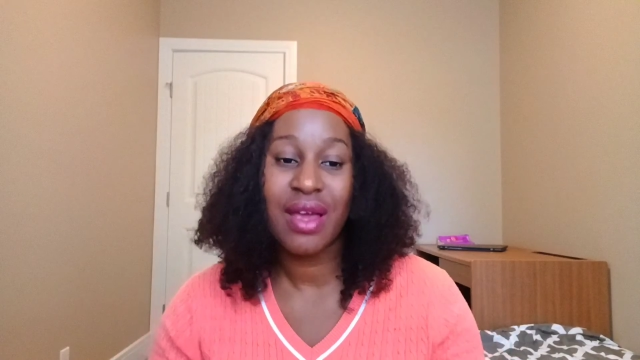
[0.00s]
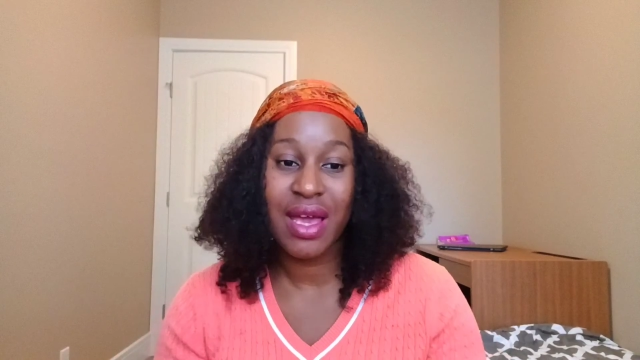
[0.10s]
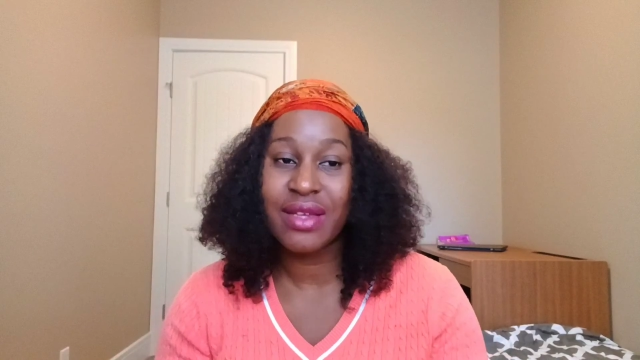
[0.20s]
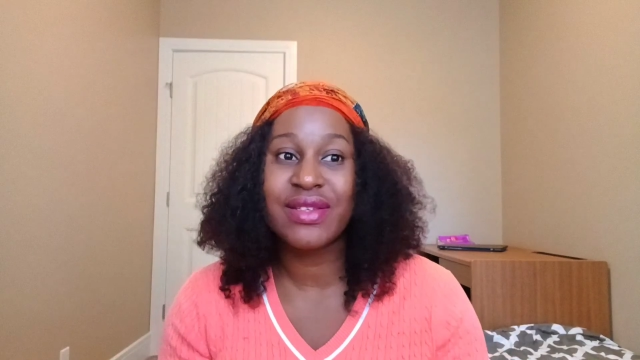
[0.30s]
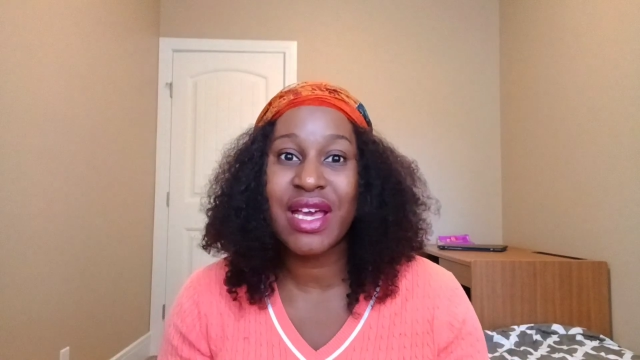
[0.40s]

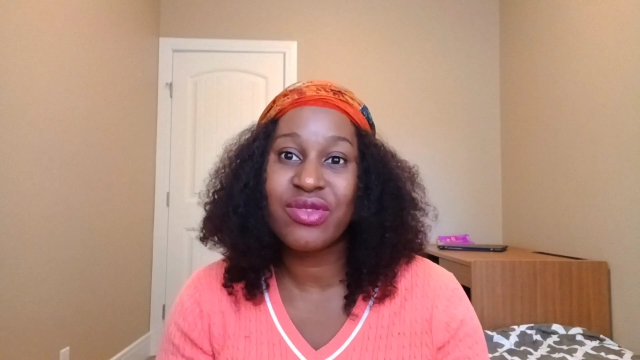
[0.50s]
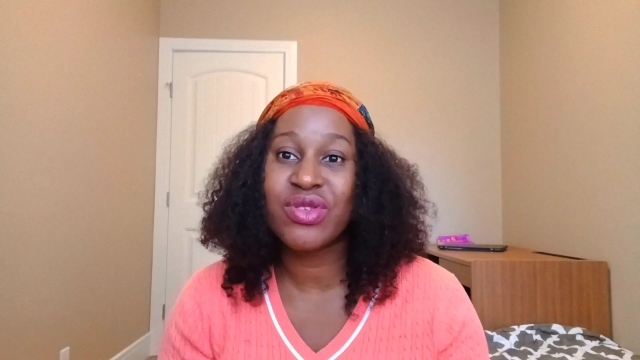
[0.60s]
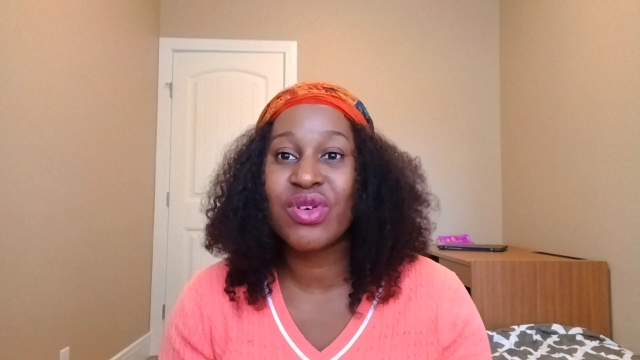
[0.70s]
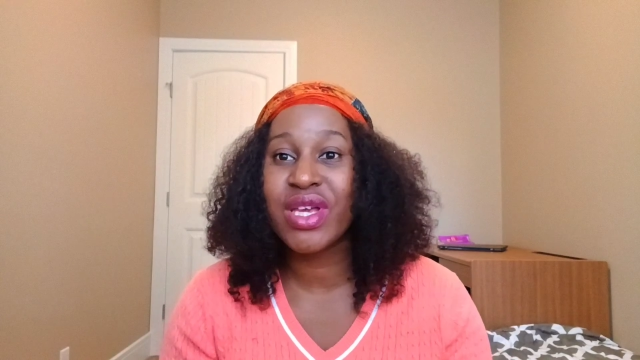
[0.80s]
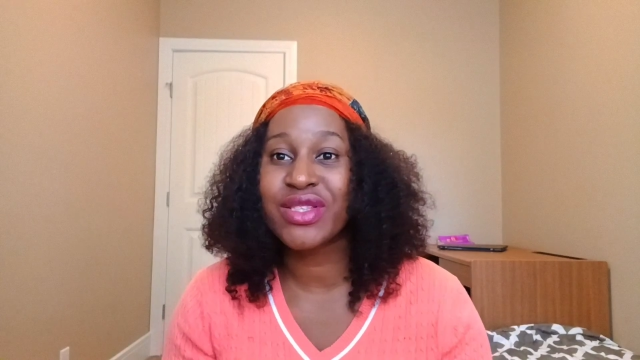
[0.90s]
And that
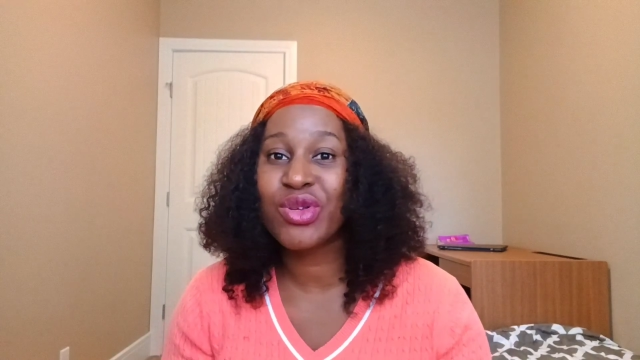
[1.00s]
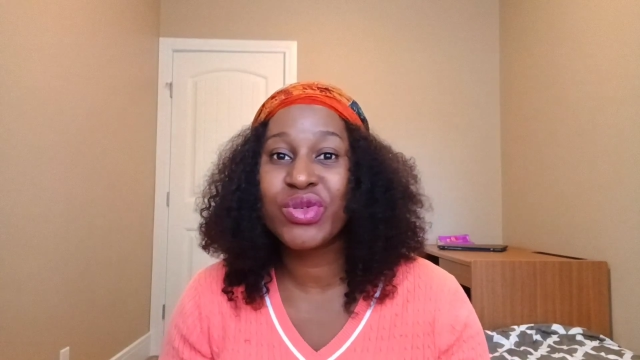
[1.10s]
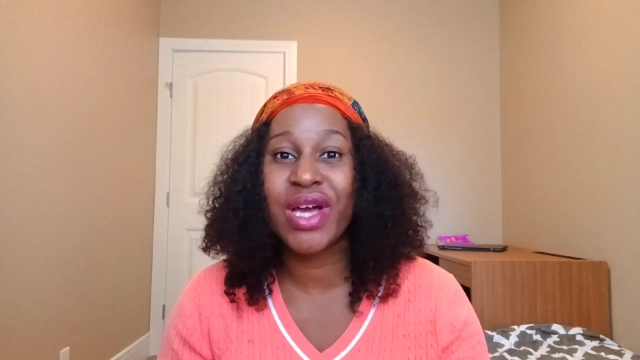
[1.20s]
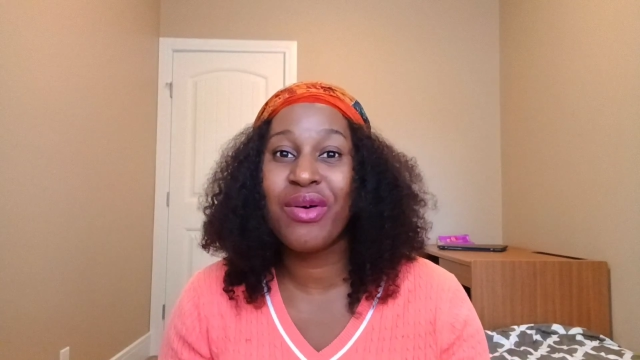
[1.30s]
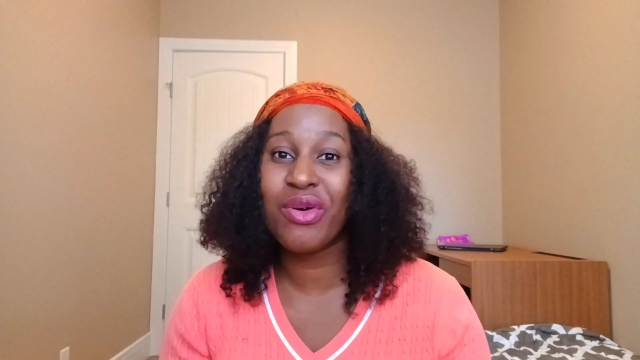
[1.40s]
does not
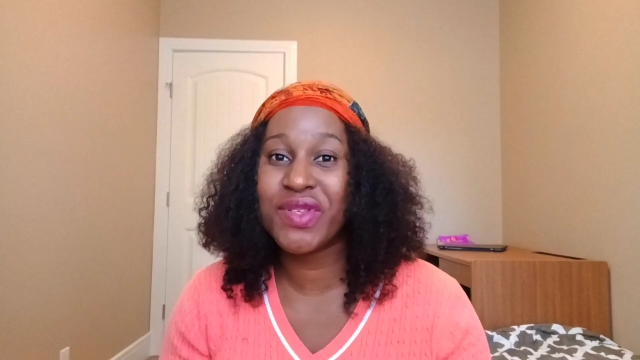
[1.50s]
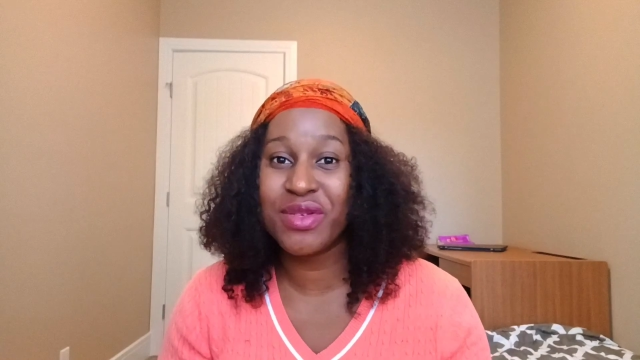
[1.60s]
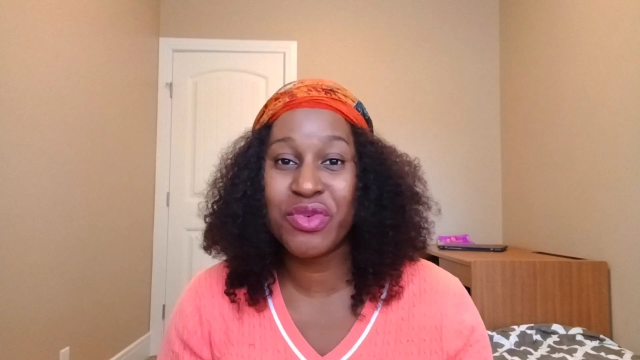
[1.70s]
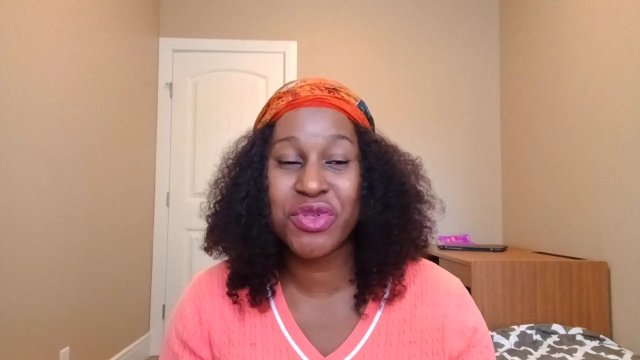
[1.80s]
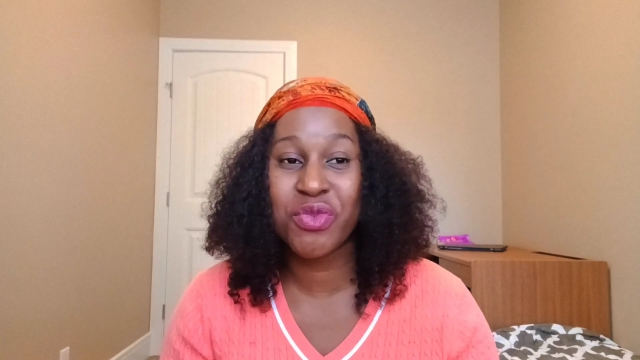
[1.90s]
exclude how I was
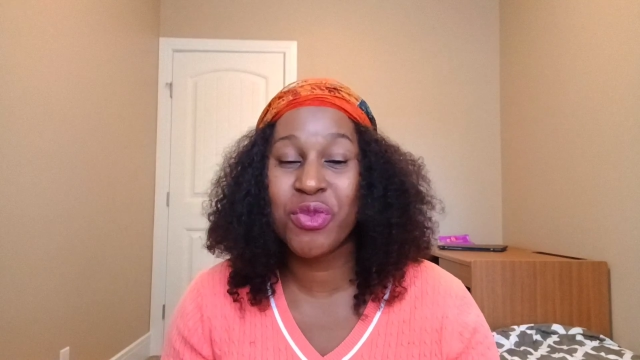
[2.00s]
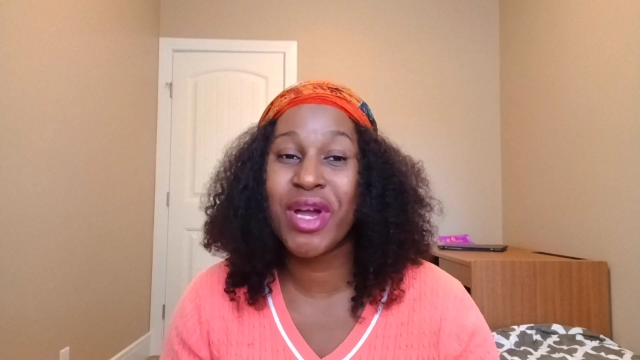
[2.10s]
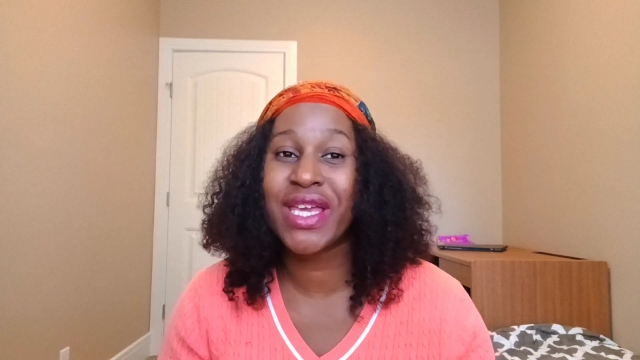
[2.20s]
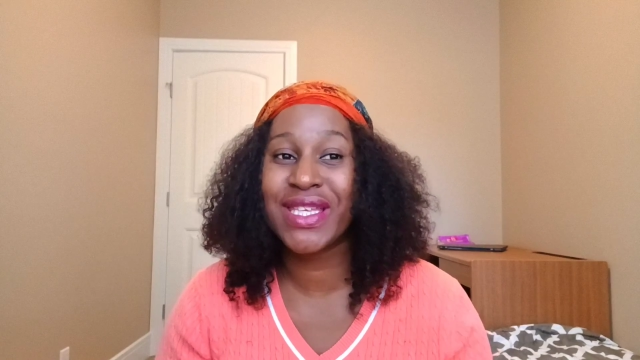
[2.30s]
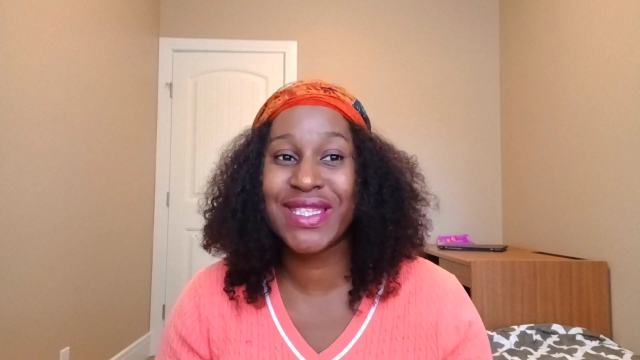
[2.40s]
able to put
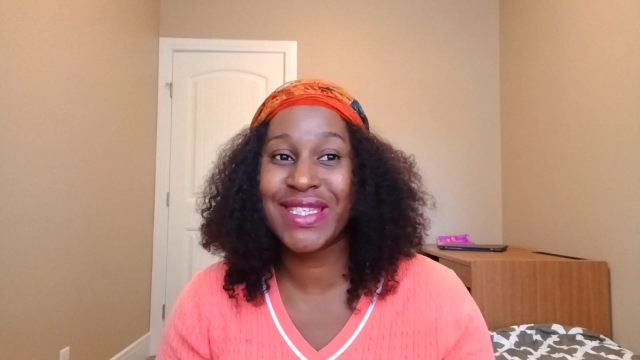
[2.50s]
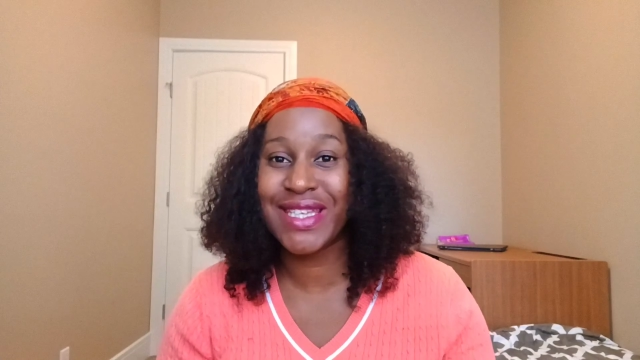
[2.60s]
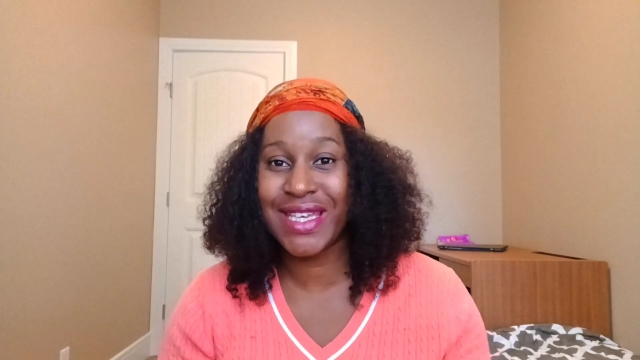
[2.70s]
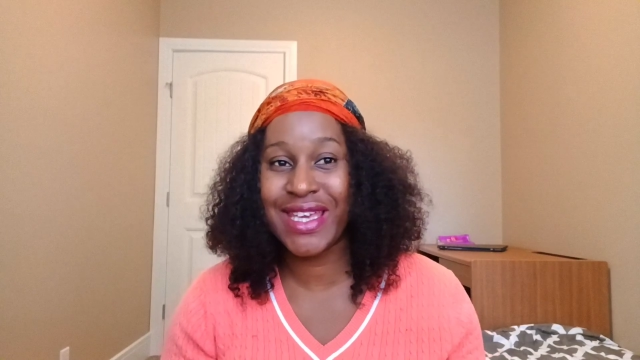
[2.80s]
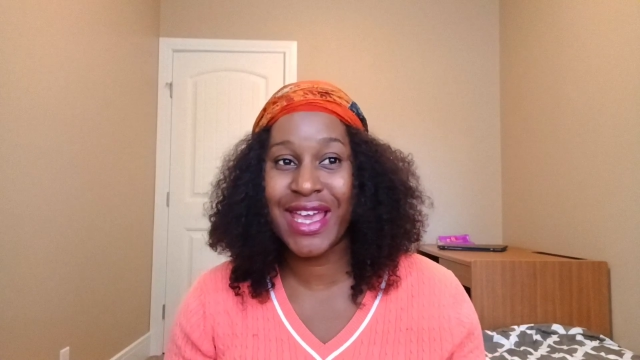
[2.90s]
my kids in
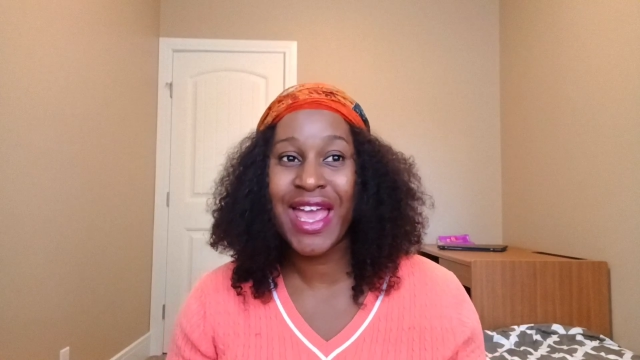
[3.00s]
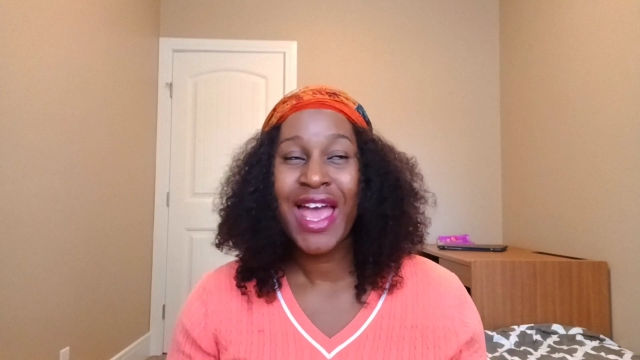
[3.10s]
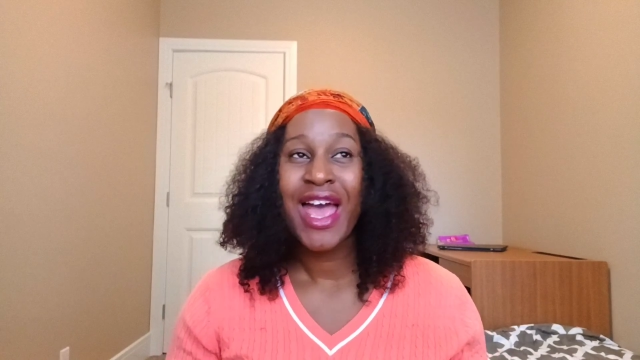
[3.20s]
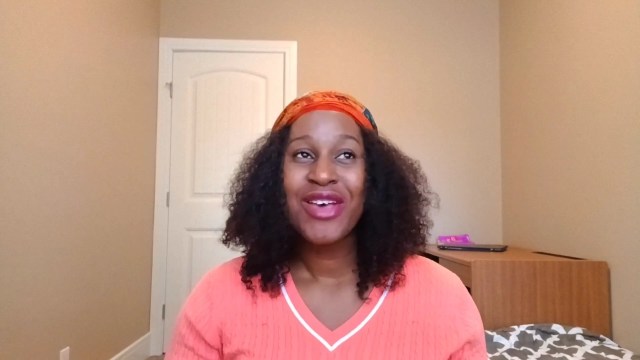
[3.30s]
daycare.